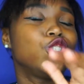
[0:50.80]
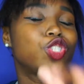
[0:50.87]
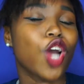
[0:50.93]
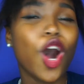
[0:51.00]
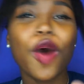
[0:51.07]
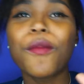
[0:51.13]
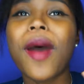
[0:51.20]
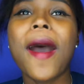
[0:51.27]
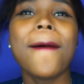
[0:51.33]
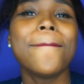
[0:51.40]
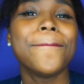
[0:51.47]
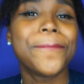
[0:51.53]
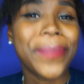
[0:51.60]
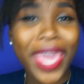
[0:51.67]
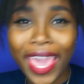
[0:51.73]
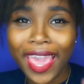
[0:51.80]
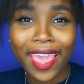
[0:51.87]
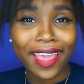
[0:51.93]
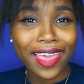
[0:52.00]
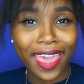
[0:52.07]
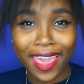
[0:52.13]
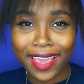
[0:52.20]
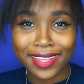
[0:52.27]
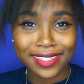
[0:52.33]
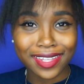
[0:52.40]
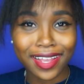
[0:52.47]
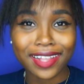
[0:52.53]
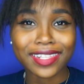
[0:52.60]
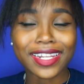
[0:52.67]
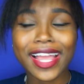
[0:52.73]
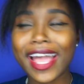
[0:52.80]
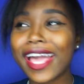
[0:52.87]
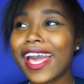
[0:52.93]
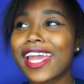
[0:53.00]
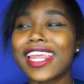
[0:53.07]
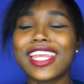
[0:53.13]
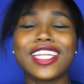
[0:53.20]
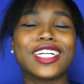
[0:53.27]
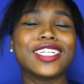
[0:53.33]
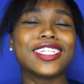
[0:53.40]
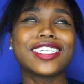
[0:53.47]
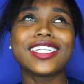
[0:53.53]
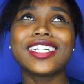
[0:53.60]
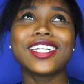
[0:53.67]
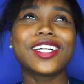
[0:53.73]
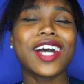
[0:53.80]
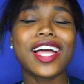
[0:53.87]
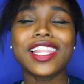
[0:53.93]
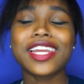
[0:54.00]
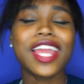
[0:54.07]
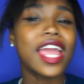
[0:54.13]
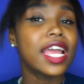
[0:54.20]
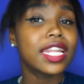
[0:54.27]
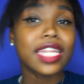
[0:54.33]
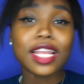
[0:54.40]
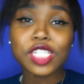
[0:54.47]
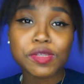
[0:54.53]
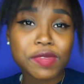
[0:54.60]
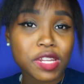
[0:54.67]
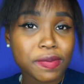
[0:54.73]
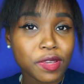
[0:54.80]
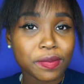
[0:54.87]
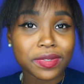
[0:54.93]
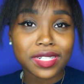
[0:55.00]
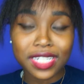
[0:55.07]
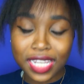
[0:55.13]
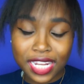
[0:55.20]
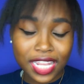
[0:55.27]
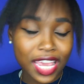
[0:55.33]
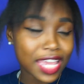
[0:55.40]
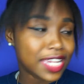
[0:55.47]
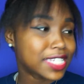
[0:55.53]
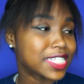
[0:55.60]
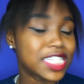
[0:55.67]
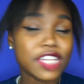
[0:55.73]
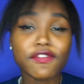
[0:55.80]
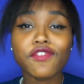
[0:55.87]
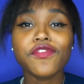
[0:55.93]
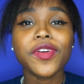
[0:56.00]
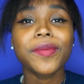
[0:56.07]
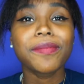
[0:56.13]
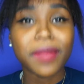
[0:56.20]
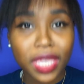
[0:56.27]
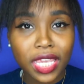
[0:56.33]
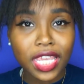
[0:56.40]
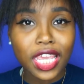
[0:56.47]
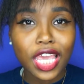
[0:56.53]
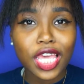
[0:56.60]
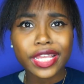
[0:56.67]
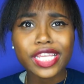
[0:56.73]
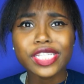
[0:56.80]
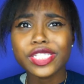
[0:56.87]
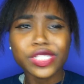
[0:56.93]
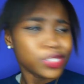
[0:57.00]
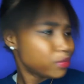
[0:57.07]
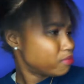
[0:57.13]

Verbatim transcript: dumb ass color like i got it in a good color not too many people did it and it's different for me she